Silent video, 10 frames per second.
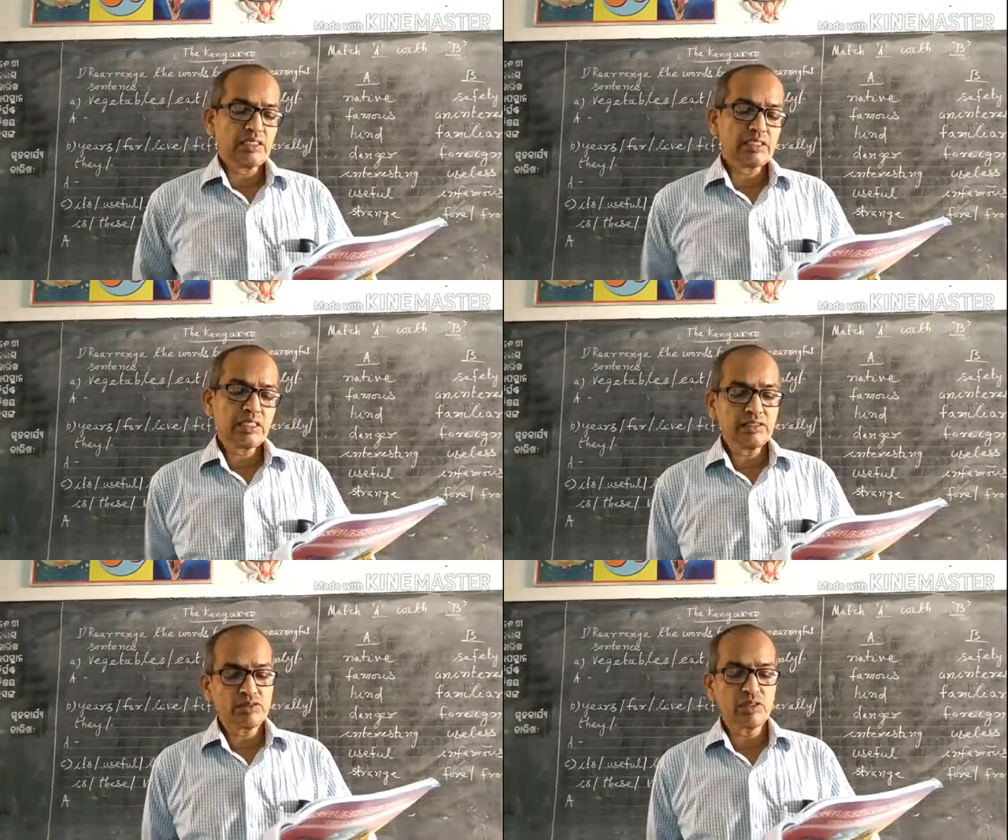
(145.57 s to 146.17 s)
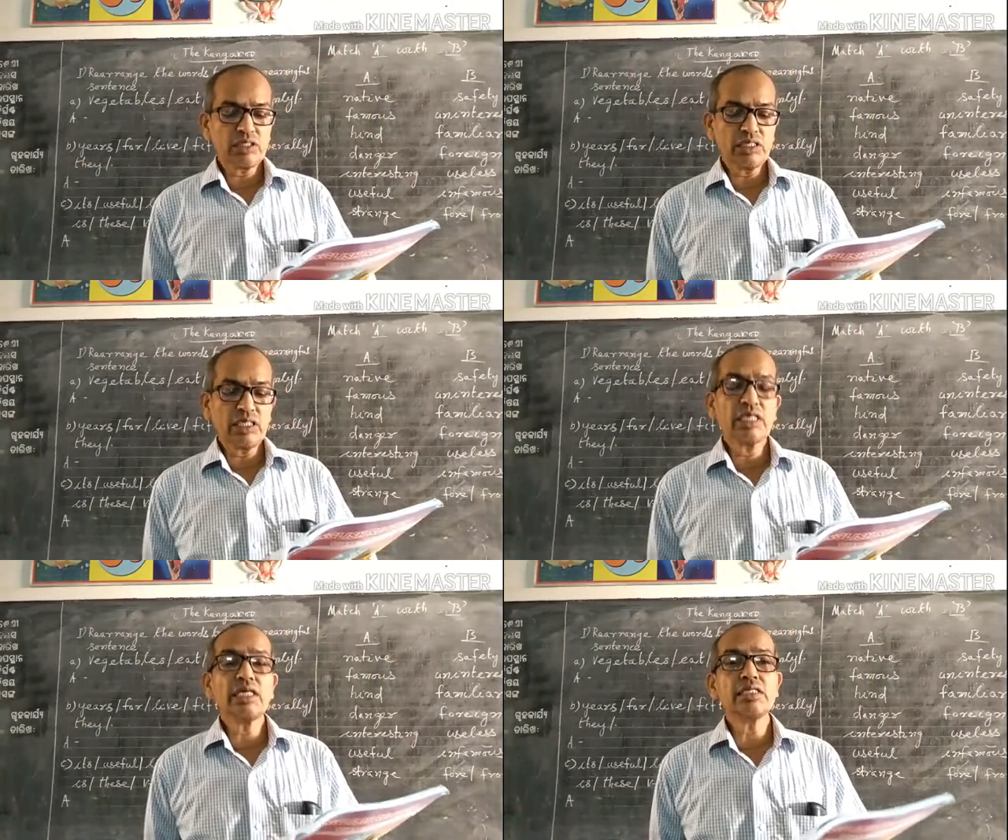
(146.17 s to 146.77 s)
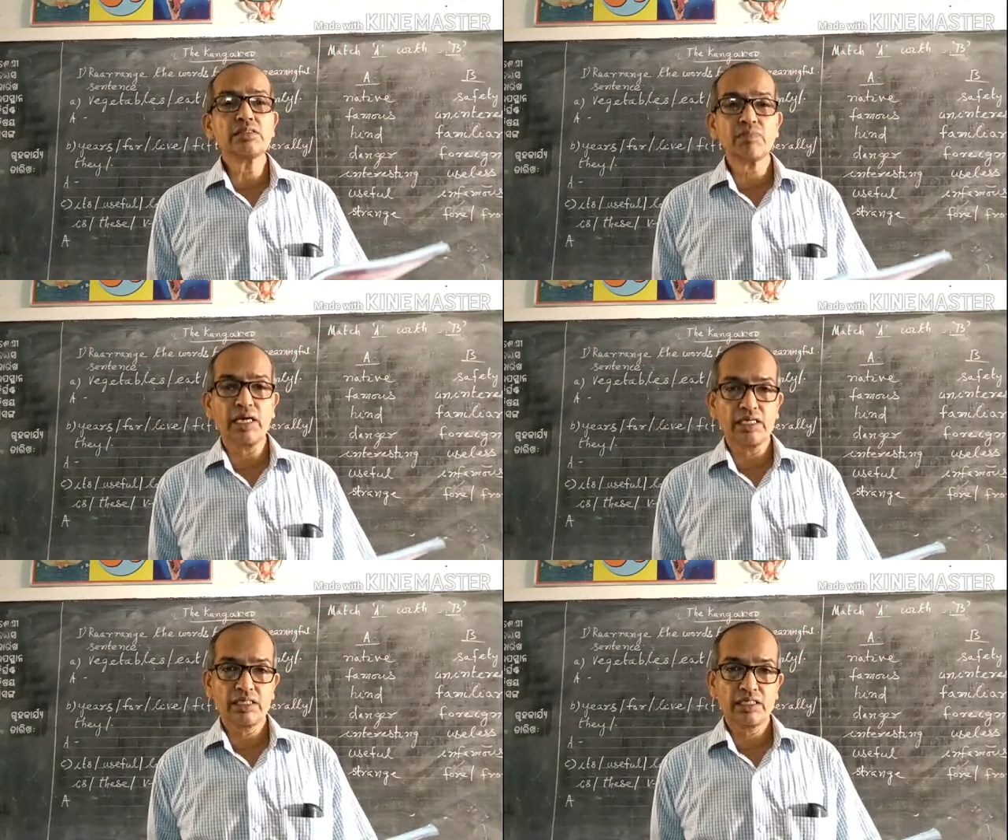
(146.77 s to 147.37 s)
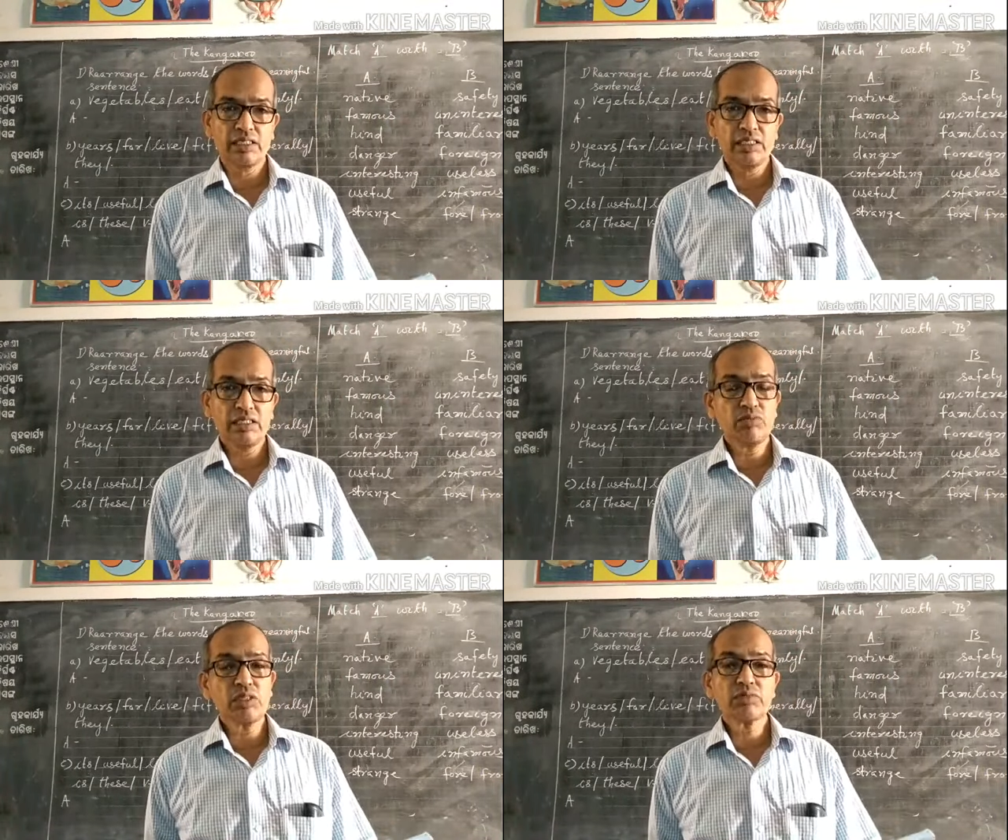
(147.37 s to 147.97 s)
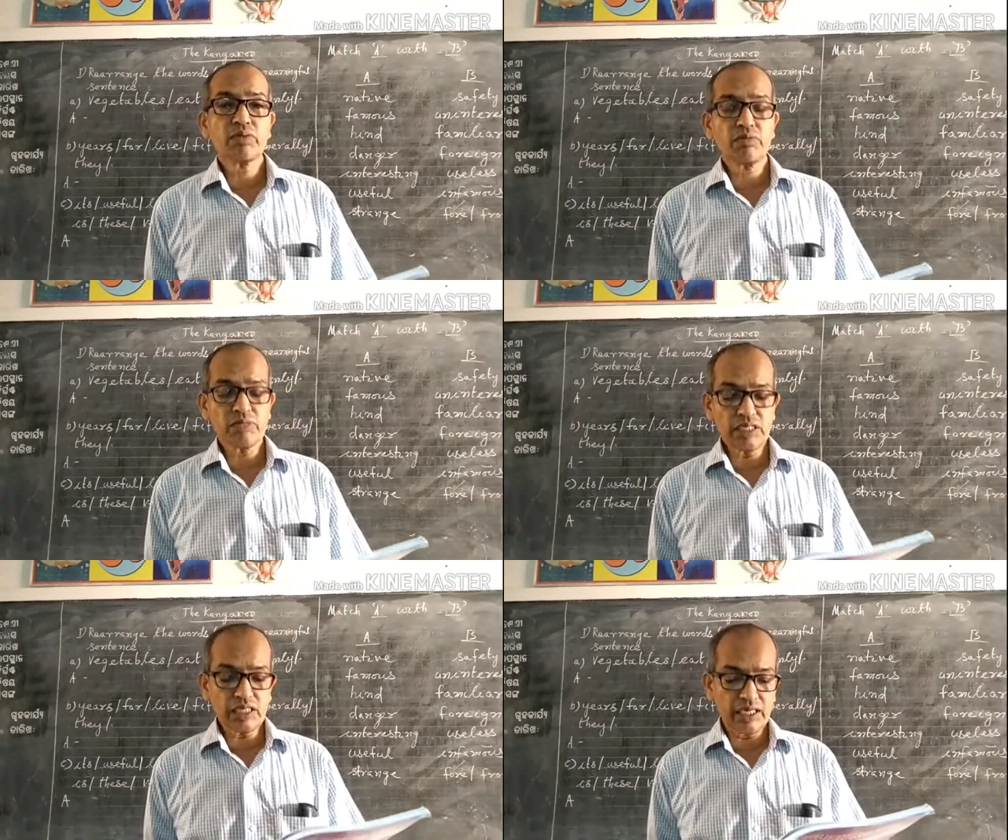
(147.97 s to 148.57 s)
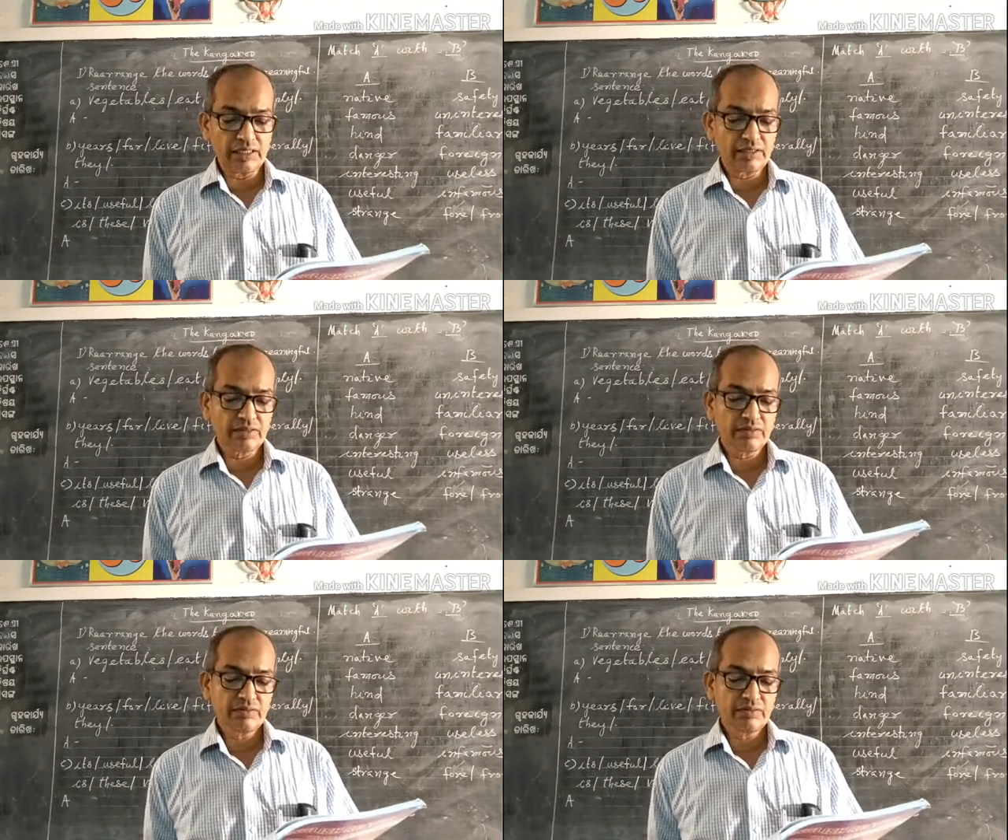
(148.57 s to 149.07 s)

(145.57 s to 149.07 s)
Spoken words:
century Englishman. He was from England.